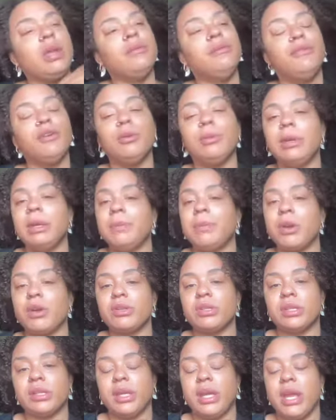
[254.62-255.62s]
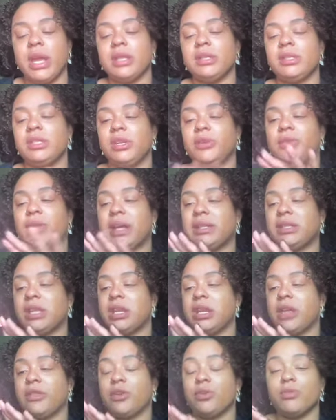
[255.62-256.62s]
for me personally. And so that's
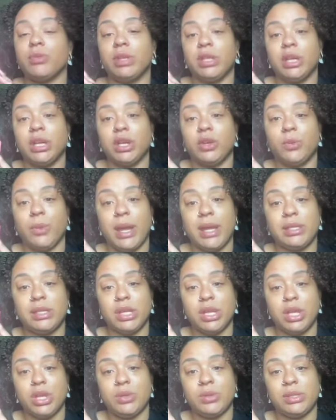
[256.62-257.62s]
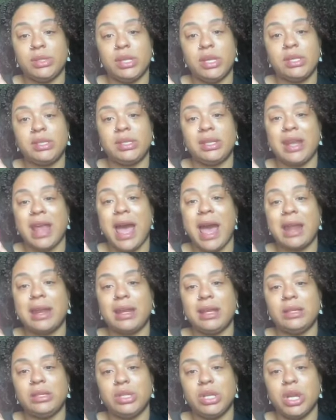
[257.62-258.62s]
another really good way to use this and add
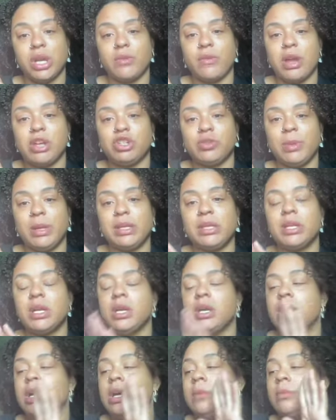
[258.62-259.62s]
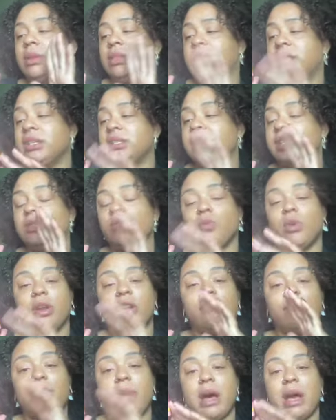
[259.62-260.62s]
it into your regimen. But this is
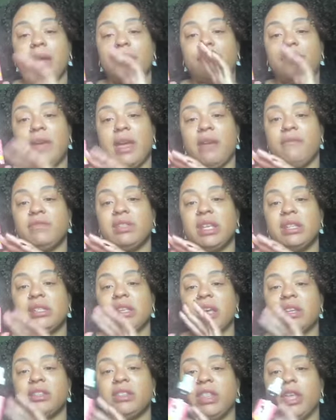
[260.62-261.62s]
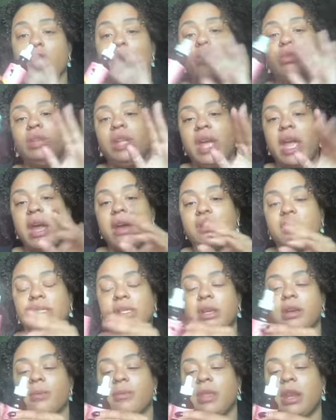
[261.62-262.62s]
one of my faves. It's like the only hair
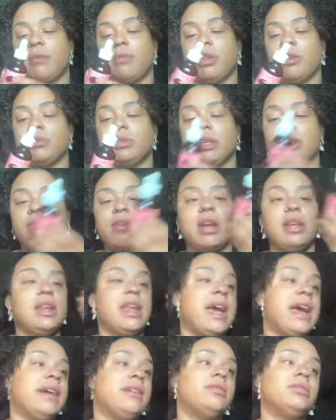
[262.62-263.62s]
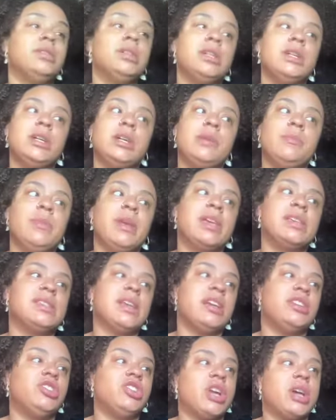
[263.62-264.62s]
serum that I'm using right now because
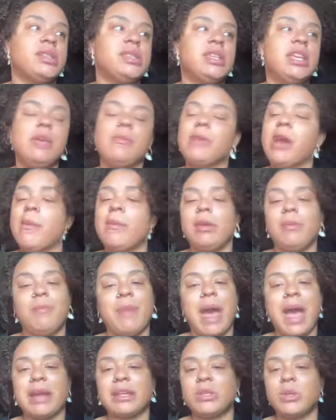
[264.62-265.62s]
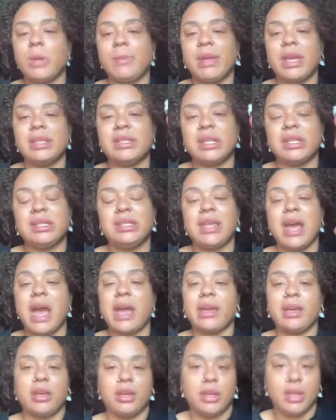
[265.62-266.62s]
I just keep coming back to it because it's
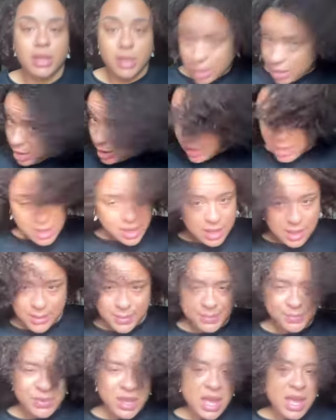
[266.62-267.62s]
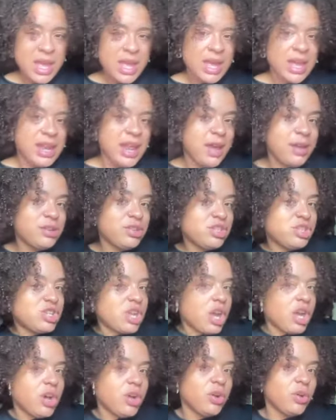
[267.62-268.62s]
that good. Um, and on
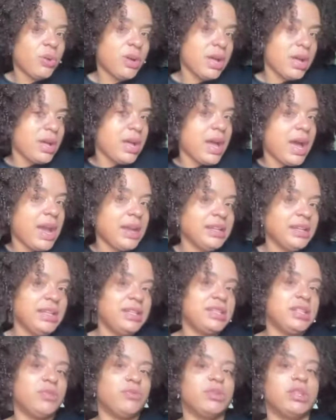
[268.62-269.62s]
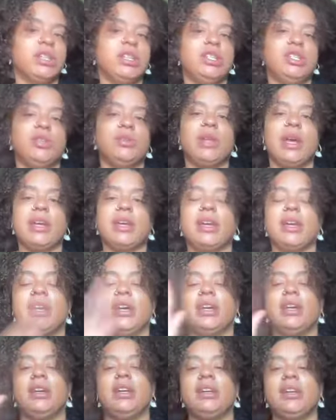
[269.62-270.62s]
show, I need to really do like
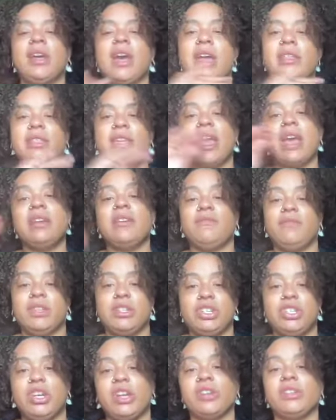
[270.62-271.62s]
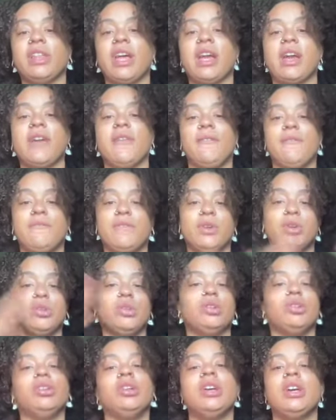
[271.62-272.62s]
a, at the end of this year, like a
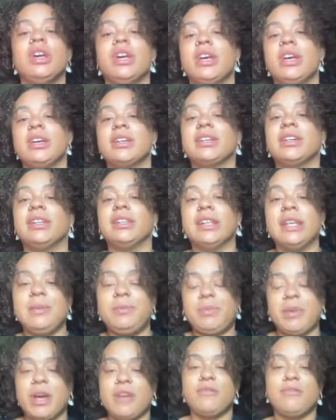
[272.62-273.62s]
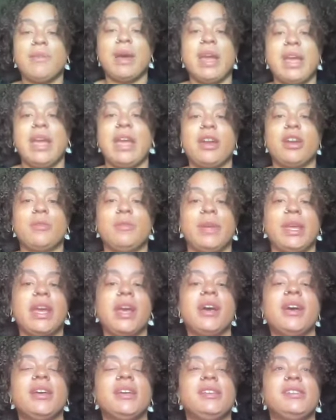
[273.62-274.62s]
full clip of my hair
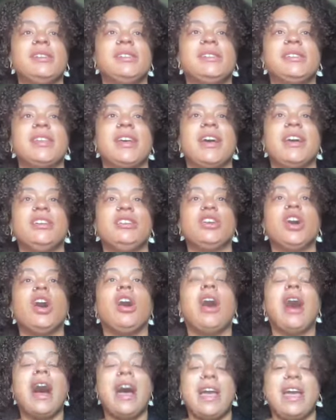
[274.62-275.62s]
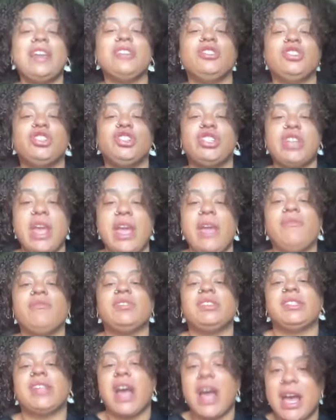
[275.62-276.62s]
because y'all, I had shaved
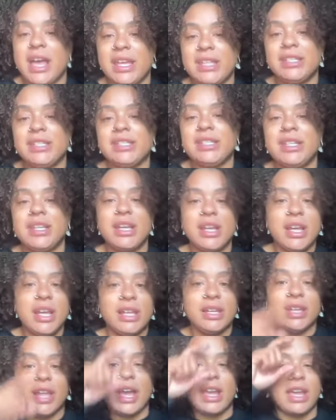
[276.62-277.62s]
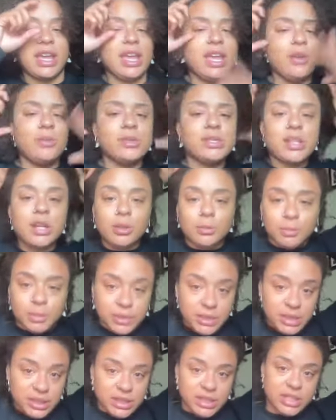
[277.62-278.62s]
sides. Like it was
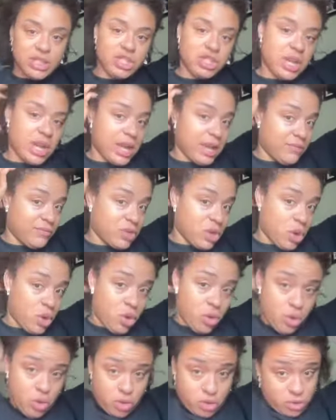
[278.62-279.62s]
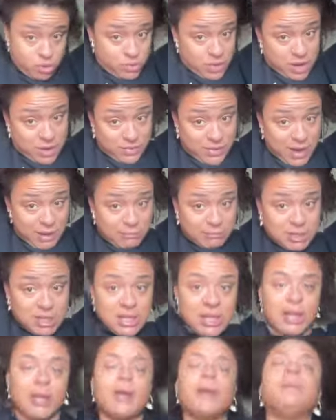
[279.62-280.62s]
completely shaved all the way around
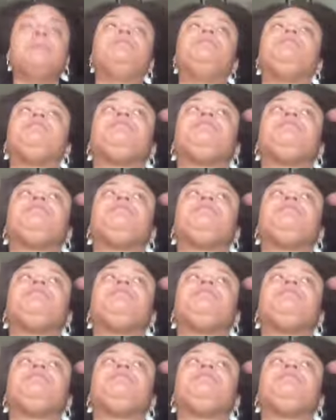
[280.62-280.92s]
here